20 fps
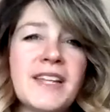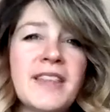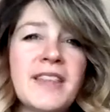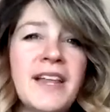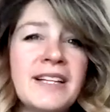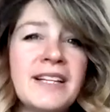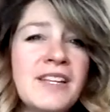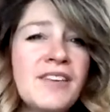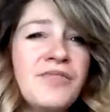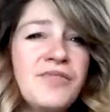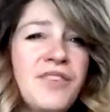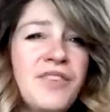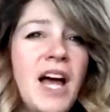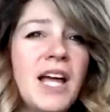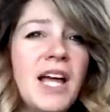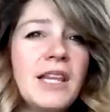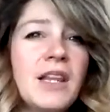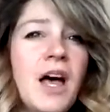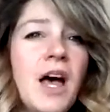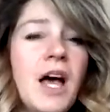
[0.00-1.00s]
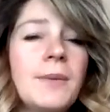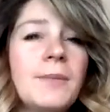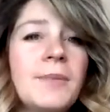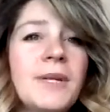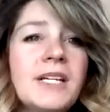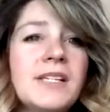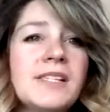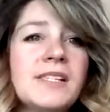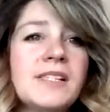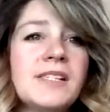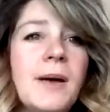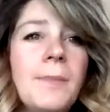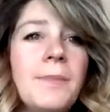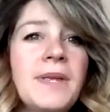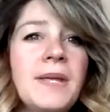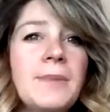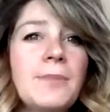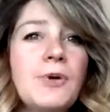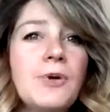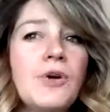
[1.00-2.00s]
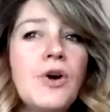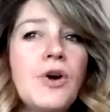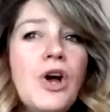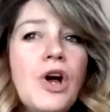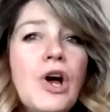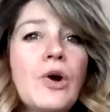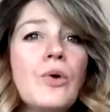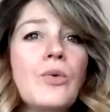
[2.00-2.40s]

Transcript: And that's a fine line, because some people